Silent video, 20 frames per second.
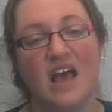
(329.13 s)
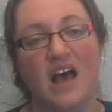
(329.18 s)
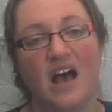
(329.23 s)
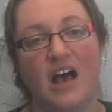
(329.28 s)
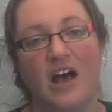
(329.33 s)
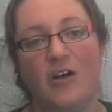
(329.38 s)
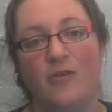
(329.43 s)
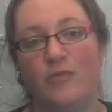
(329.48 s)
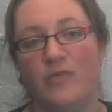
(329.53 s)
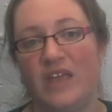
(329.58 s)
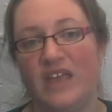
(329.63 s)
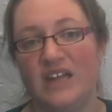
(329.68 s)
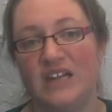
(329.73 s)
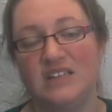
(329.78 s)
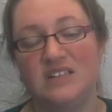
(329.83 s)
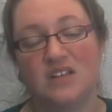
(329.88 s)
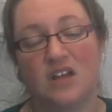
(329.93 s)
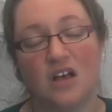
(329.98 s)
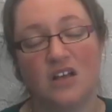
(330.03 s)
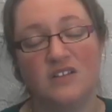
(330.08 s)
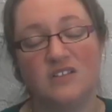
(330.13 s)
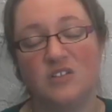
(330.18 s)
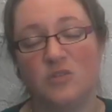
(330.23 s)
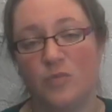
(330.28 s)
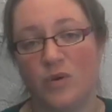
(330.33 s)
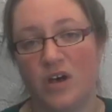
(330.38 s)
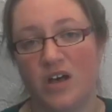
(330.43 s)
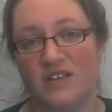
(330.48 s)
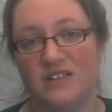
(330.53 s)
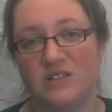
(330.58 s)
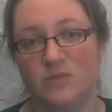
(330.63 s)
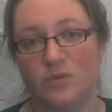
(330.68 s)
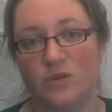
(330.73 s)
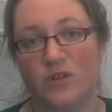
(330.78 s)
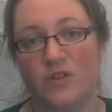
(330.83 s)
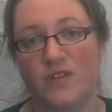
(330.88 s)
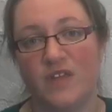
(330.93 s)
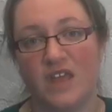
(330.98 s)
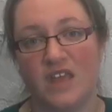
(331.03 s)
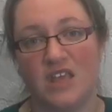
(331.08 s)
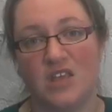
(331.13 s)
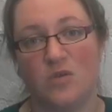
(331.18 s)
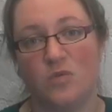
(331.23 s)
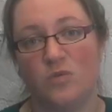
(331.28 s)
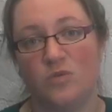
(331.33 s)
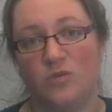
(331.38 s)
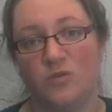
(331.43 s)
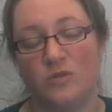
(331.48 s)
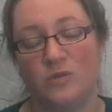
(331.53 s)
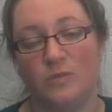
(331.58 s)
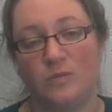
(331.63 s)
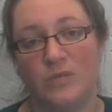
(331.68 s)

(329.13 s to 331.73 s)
and it's also possible that you will